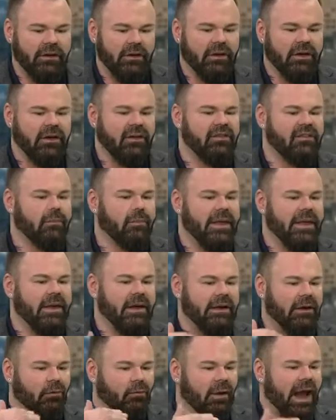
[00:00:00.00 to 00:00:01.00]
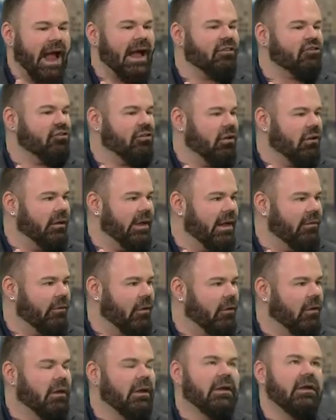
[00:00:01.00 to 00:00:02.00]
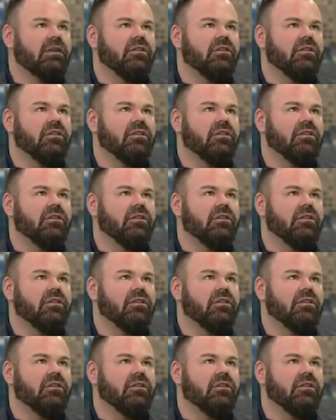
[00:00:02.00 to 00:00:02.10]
you're going to speak at a rational level.